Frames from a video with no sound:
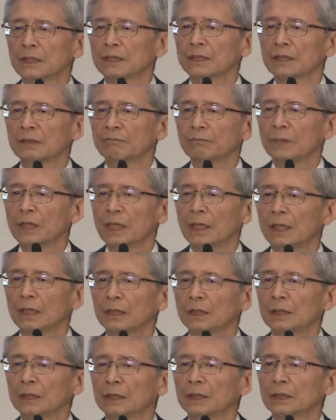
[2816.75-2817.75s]
uh, that may
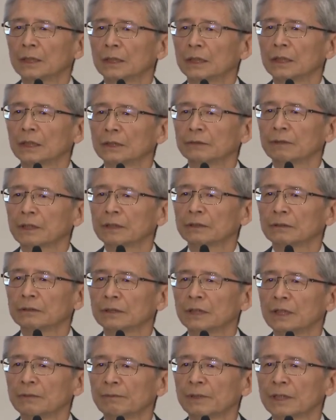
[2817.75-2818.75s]
relate to
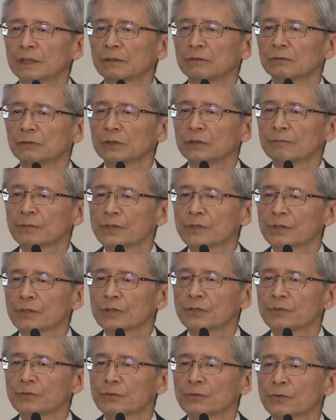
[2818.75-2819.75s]
tapering of the United
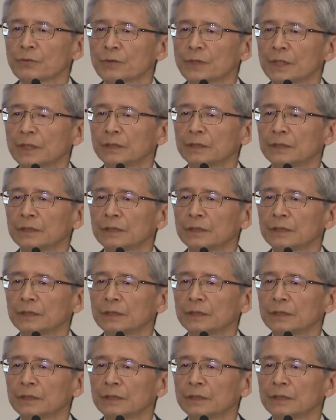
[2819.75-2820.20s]
States